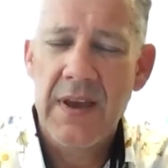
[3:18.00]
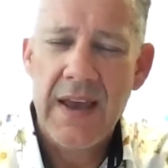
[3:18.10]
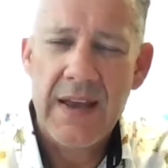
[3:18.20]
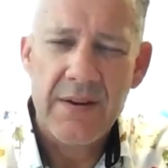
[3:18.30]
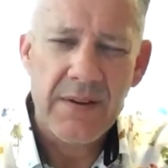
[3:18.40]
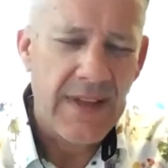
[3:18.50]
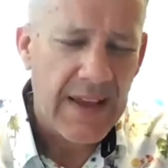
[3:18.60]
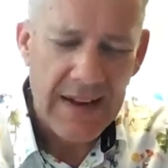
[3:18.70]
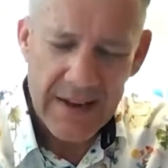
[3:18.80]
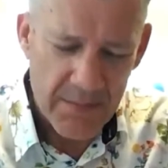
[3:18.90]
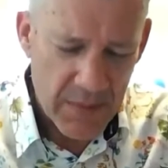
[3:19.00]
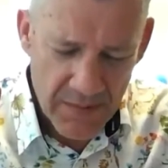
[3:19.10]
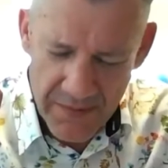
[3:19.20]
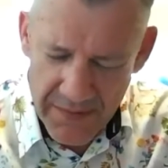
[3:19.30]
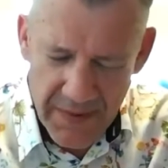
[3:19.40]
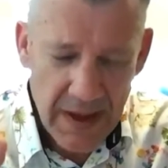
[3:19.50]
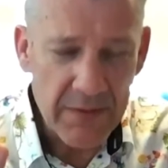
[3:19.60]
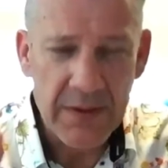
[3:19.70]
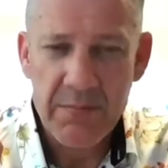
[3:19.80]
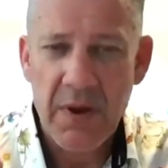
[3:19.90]
had a
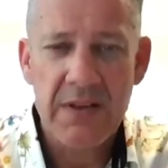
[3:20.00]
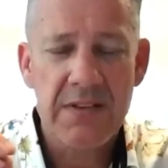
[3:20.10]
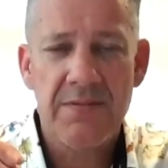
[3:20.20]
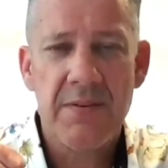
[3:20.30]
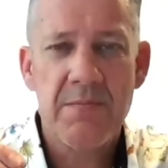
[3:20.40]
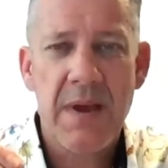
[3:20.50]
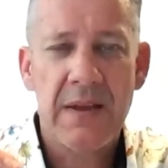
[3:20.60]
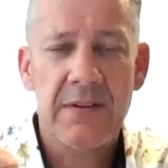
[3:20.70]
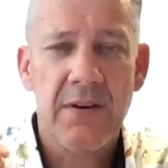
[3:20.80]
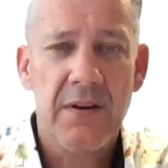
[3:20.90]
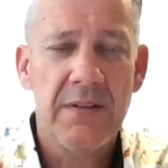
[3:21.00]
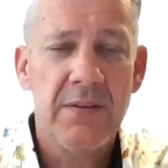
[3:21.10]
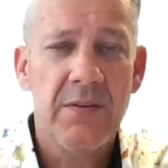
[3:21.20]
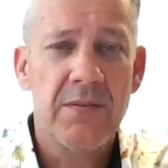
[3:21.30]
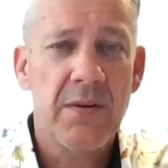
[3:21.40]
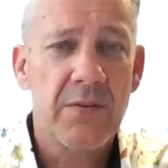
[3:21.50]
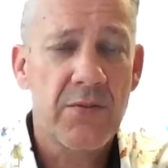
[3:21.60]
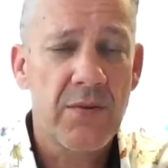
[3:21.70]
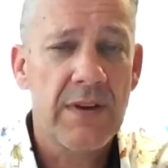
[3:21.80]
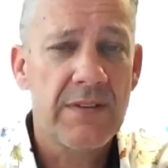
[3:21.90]
profoundly positive impact on the overall
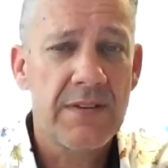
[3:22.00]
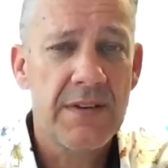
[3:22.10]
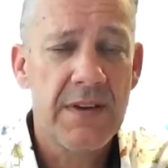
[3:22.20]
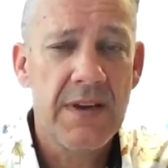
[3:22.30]
trust,